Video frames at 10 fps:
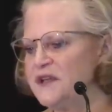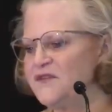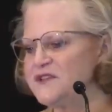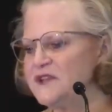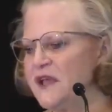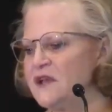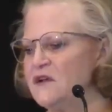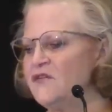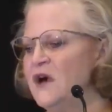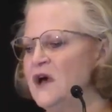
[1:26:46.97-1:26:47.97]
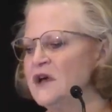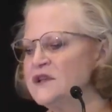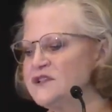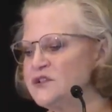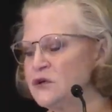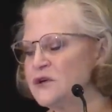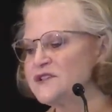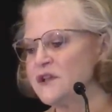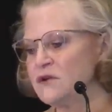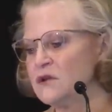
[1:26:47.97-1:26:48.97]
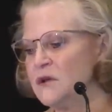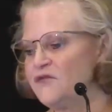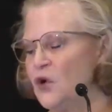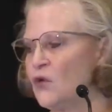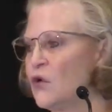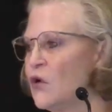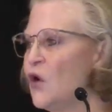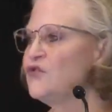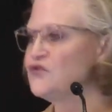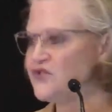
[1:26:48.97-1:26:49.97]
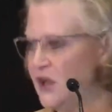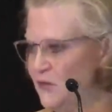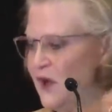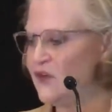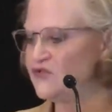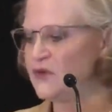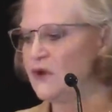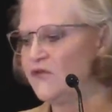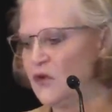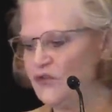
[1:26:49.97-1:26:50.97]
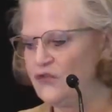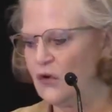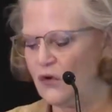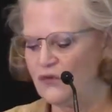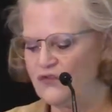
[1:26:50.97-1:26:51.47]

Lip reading: If it's negative, consider a sentinel lymph node or ultrasound monitoring of those nodes.